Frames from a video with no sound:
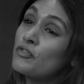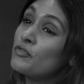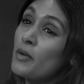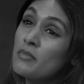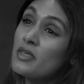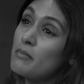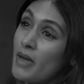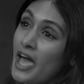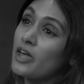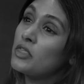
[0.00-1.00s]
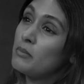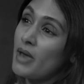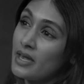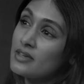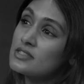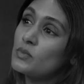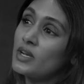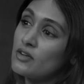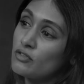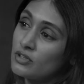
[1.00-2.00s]
from the Mac is when
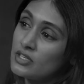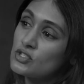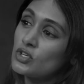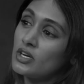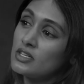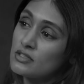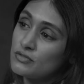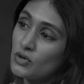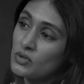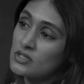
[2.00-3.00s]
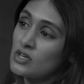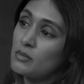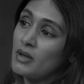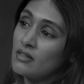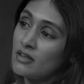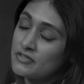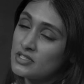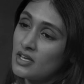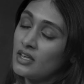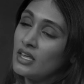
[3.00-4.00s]
I really started to focus on my
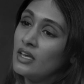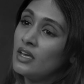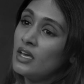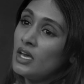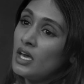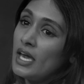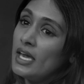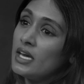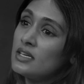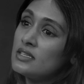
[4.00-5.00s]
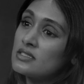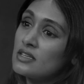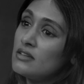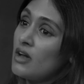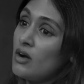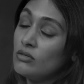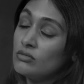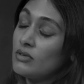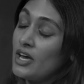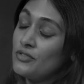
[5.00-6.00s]
lifting. And no,
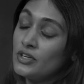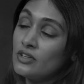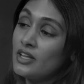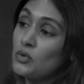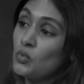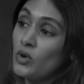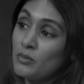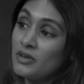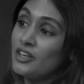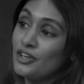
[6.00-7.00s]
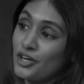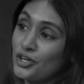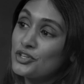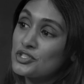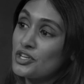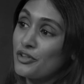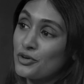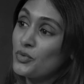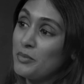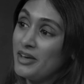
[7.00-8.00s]
I feel like women encouraged
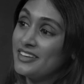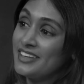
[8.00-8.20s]
other women.